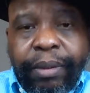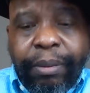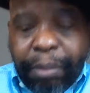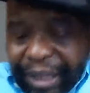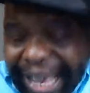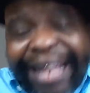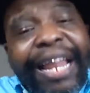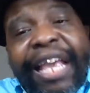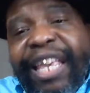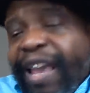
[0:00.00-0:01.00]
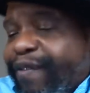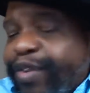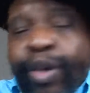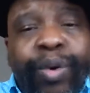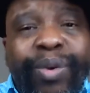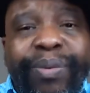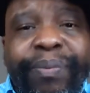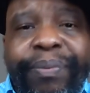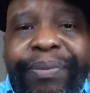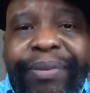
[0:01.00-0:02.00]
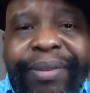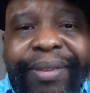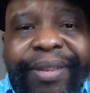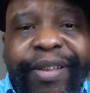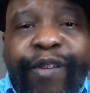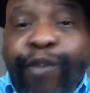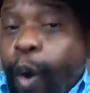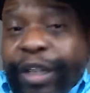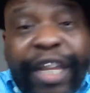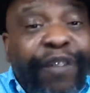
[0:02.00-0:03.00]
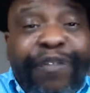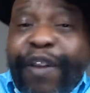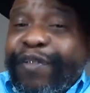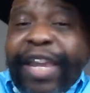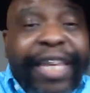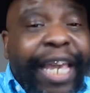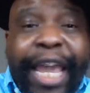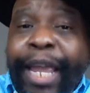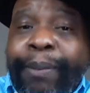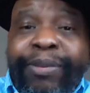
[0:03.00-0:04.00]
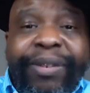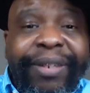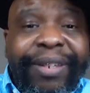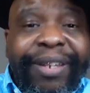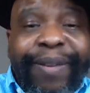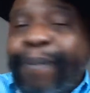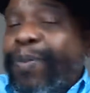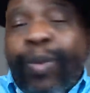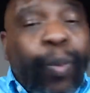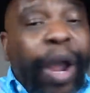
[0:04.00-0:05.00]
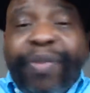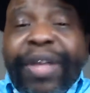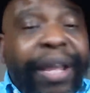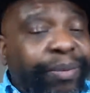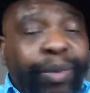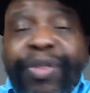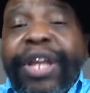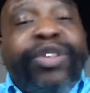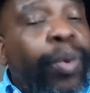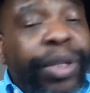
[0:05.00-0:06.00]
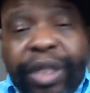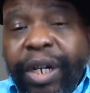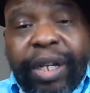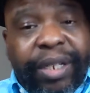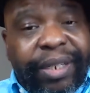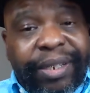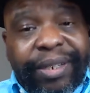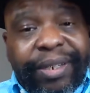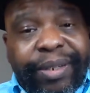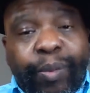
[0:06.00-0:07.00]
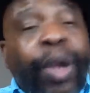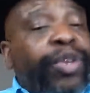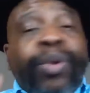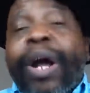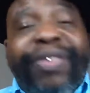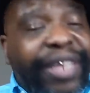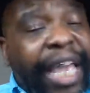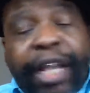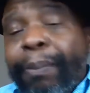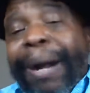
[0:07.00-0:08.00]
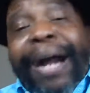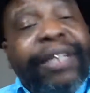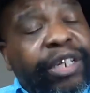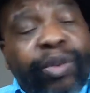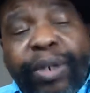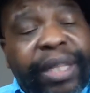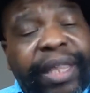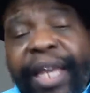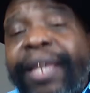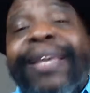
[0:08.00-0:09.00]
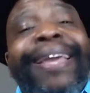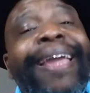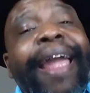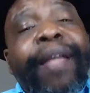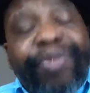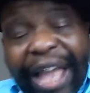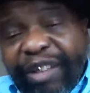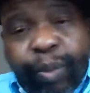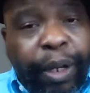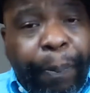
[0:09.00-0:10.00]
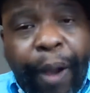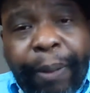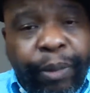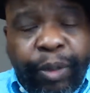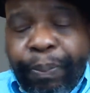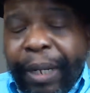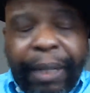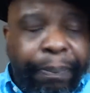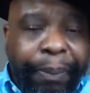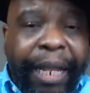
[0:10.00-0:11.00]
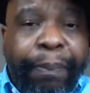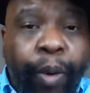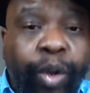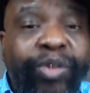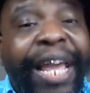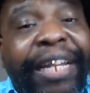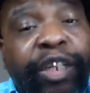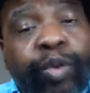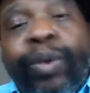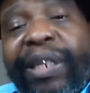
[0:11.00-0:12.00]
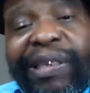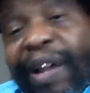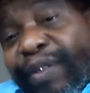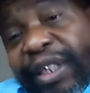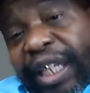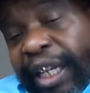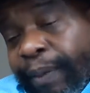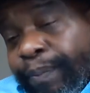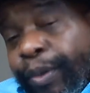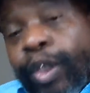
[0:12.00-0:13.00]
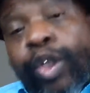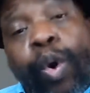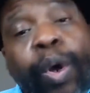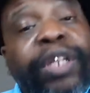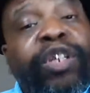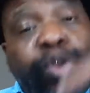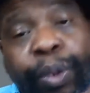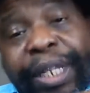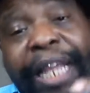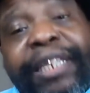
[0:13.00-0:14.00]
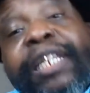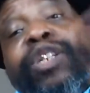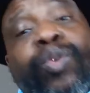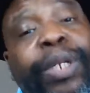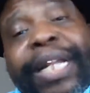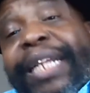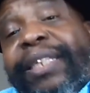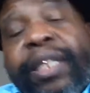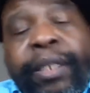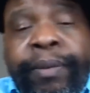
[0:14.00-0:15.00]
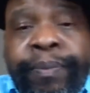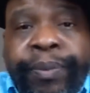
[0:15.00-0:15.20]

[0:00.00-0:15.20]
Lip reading: But can they give you 14, 15 games where they're doing good? Where you don't have to yank them out and they're doing their thing. And that's where the problem with Blake Bortles and the 2017, going into 2018 to 2019